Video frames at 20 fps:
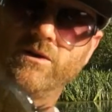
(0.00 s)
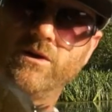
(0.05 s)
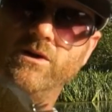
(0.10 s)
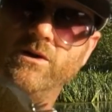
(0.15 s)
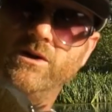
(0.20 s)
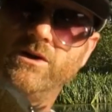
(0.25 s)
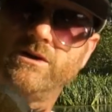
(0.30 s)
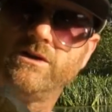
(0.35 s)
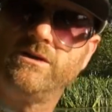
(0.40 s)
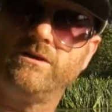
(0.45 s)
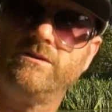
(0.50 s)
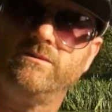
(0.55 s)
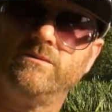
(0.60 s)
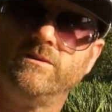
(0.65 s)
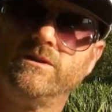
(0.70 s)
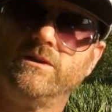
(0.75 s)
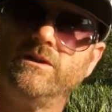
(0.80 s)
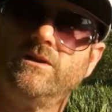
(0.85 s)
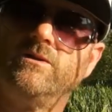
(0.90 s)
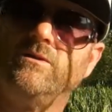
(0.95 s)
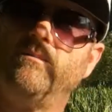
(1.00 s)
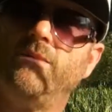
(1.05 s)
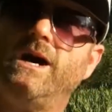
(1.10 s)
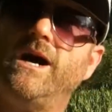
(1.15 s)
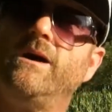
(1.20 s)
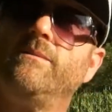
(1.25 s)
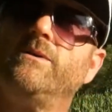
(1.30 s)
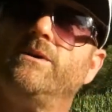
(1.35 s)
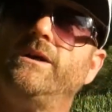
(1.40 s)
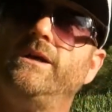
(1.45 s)
hook with a little
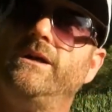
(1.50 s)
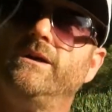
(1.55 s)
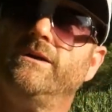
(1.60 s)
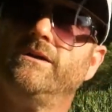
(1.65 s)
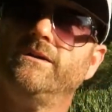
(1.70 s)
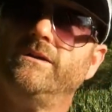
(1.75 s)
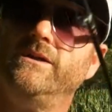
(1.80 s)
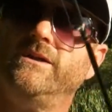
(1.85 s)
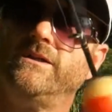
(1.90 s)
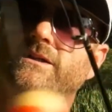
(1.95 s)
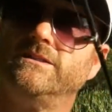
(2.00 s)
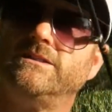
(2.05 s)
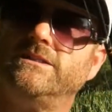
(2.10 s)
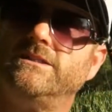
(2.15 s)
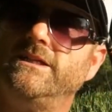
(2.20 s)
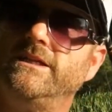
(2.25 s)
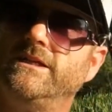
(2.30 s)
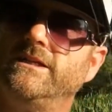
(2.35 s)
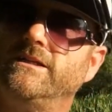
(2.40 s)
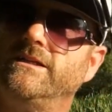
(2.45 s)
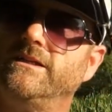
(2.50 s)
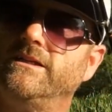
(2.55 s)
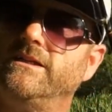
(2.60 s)
bobber here. You can see it.